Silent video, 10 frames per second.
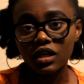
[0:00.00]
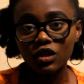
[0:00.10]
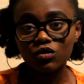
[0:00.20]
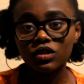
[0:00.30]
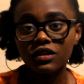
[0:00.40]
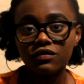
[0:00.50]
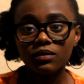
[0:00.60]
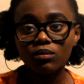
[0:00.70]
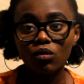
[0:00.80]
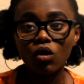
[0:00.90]
It will give
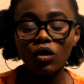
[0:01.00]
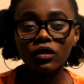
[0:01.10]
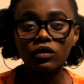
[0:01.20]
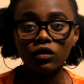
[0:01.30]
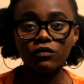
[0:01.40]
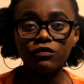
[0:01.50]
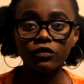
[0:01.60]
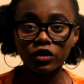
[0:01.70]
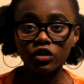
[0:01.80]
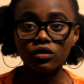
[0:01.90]
it more of
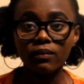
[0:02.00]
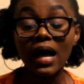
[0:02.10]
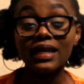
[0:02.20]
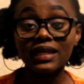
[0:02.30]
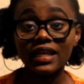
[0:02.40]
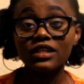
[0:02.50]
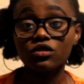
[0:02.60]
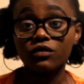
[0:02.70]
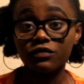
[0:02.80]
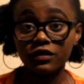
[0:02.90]
volume and
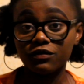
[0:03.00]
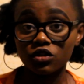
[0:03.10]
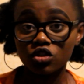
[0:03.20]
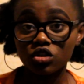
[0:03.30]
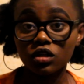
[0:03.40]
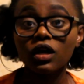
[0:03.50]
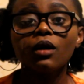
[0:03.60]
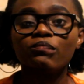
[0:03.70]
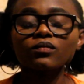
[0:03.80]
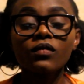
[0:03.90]
less of definition.
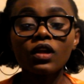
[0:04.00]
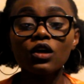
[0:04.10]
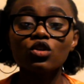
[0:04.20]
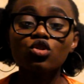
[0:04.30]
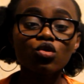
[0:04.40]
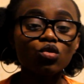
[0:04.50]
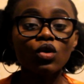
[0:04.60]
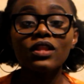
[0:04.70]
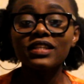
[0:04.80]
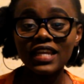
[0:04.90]

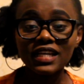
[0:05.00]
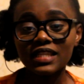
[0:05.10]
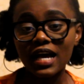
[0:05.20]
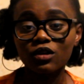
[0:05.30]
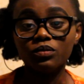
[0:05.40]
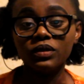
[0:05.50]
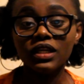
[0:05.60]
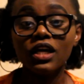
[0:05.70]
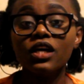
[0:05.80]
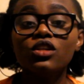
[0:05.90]
So the next hack would
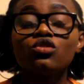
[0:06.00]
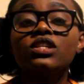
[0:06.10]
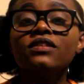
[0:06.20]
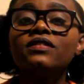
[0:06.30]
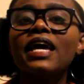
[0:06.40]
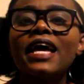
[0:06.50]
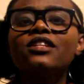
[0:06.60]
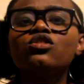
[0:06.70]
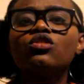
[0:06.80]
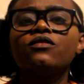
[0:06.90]
be to give the
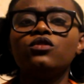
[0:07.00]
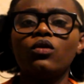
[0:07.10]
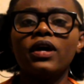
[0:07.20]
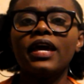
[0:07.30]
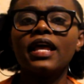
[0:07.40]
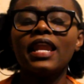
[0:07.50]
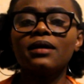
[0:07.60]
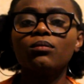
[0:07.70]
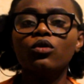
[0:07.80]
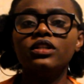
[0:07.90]
ends of your hair
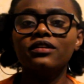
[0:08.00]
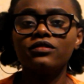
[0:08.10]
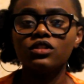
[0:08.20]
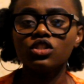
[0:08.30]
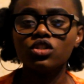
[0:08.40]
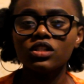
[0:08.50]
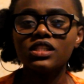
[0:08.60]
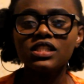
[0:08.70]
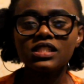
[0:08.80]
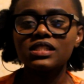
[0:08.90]
like more definition.
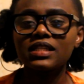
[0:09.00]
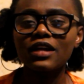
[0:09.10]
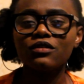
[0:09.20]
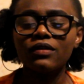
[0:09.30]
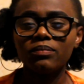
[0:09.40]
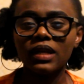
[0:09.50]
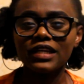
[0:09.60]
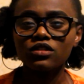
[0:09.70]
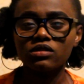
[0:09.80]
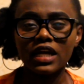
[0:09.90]
This kind of
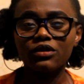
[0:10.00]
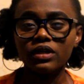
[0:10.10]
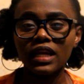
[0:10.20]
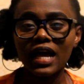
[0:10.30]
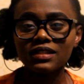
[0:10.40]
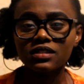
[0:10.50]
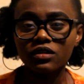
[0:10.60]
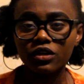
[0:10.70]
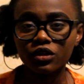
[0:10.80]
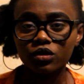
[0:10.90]
applies to like
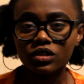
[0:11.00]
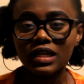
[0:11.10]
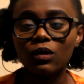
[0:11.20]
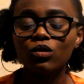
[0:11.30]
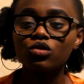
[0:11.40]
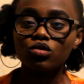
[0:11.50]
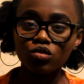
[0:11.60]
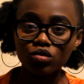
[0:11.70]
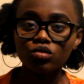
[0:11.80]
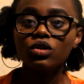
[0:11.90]
relaxed girls that want to
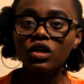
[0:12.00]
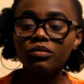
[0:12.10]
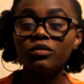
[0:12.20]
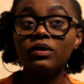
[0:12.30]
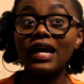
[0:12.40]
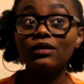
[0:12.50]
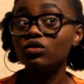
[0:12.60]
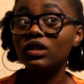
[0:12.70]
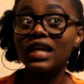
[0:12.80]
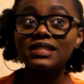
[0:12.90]
do maybe like
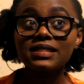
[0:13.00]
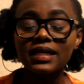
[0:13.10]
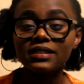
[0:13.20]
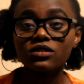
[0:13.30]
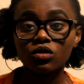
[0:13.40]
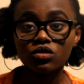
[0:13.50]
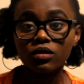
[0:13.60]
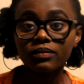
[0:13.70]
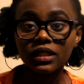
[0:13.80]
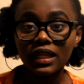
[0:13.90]
roller sets or
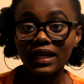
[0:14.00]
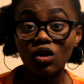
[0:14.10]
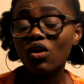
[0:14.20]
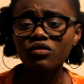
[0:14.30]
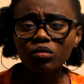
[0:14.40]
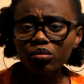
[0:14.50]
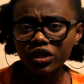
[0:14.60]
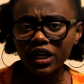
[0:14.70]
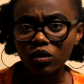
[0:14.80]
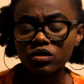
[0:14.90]
something like that, or even
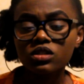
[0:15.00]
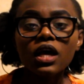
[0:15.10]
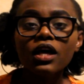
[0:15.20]
braid out,